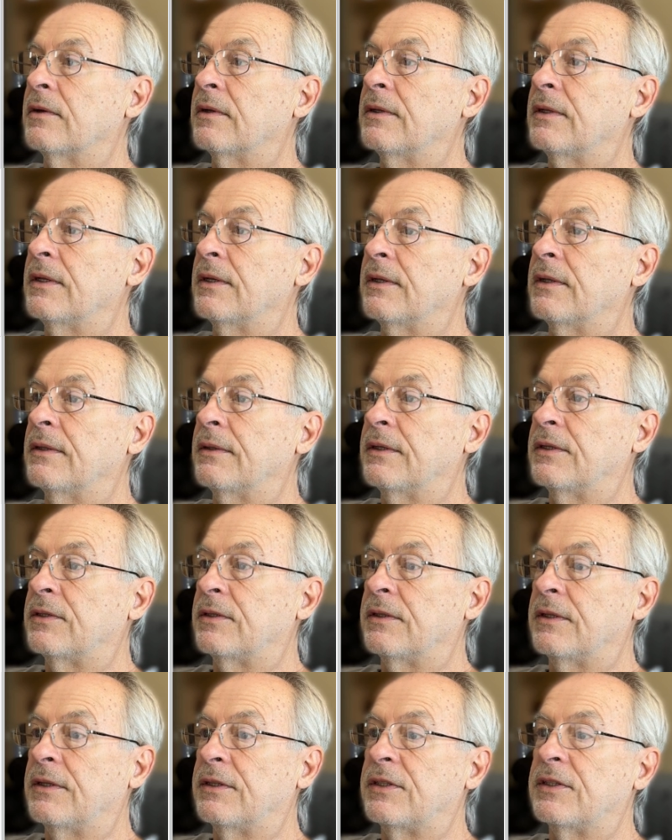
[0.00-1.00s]
Yeah,
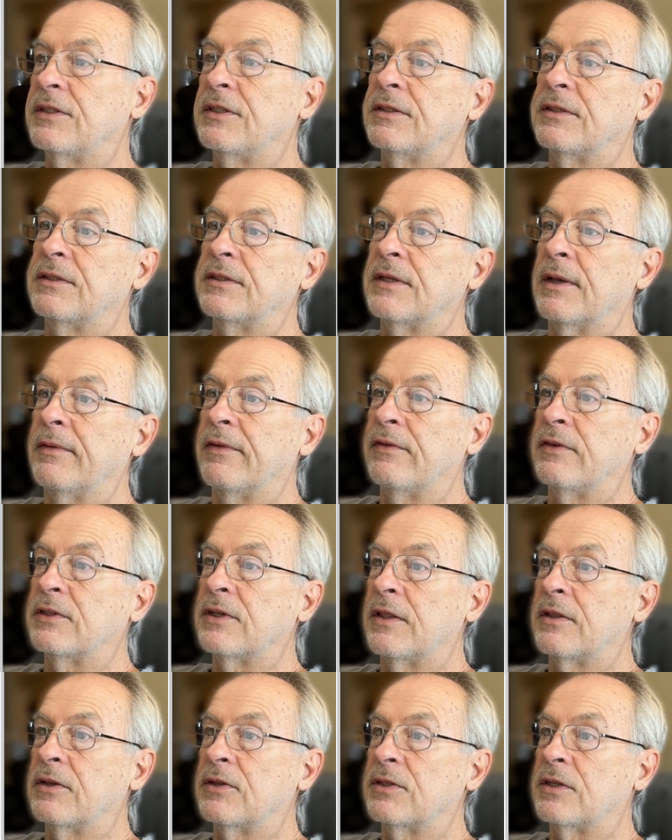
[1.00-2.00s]
this is some of his
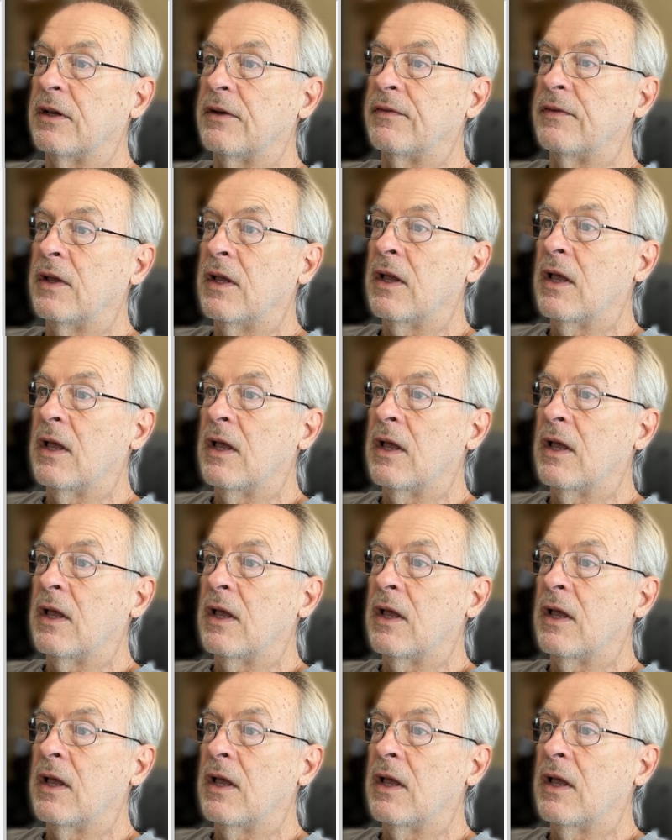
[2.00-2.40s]
other stuff.